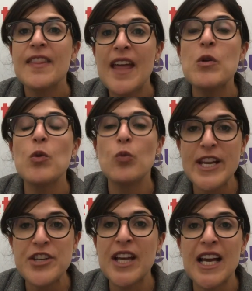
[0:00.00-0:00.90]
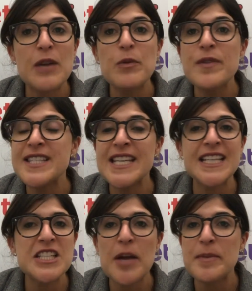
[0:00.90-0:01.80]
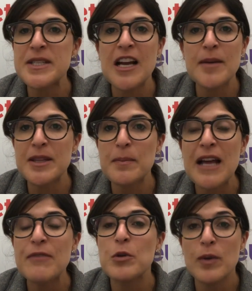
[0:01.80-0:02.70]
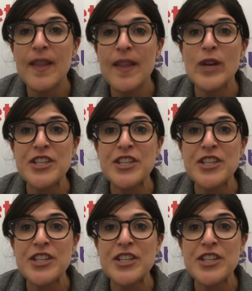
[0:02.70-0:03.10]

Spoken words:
They will reach out, and we've seen it time and time in the platform, where they'll